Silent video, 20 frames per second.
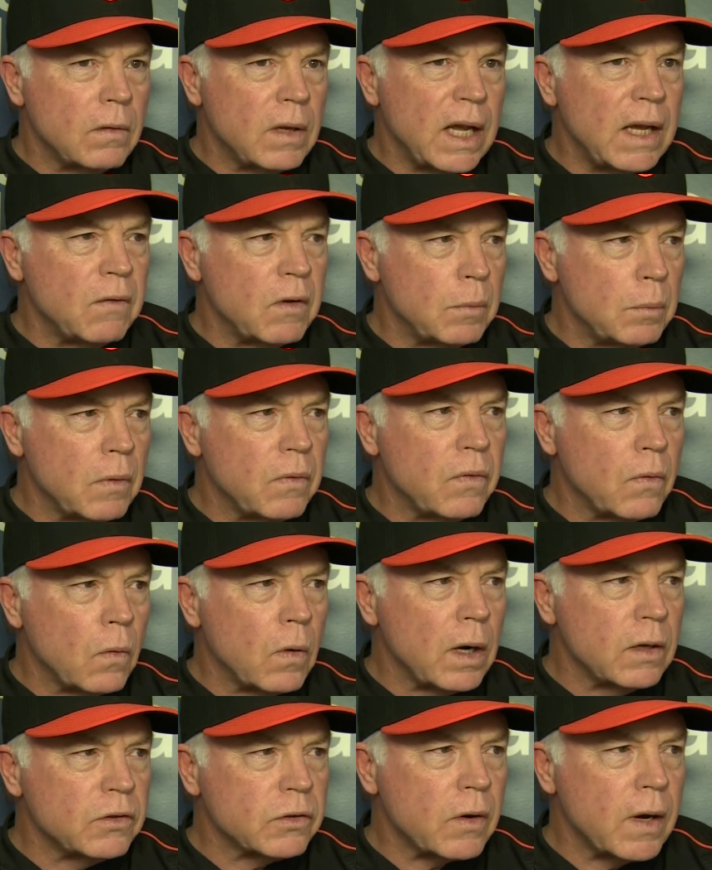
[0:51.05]
David,
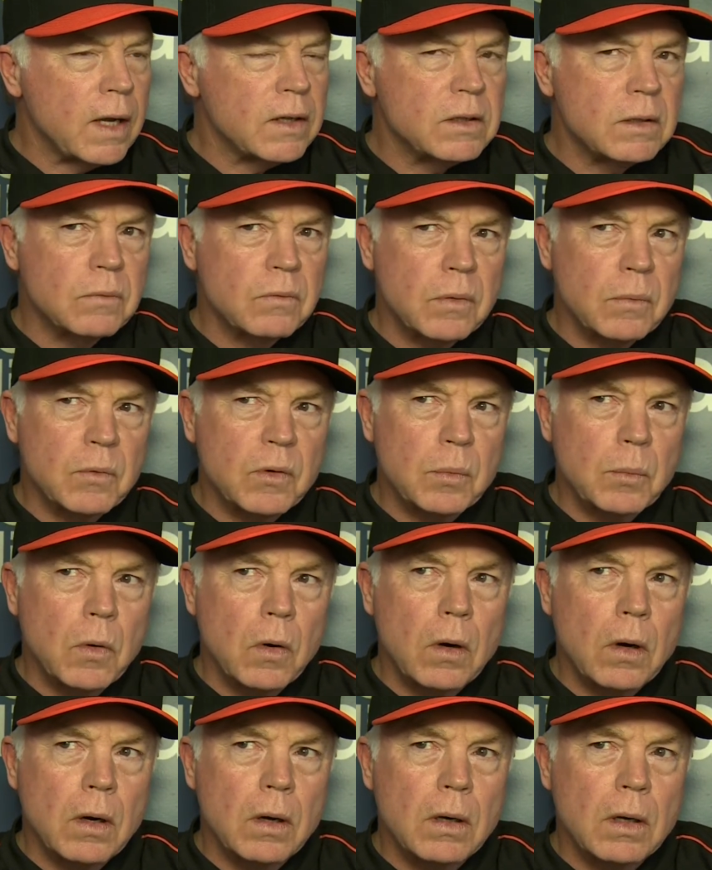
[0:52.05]
before I scratch him from
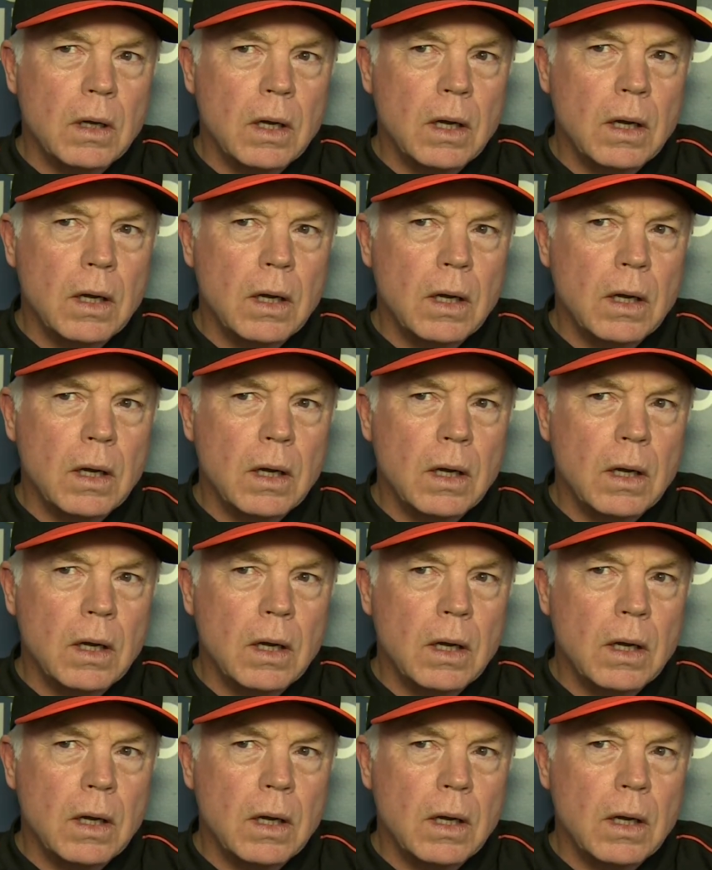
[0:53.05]
tomorrow.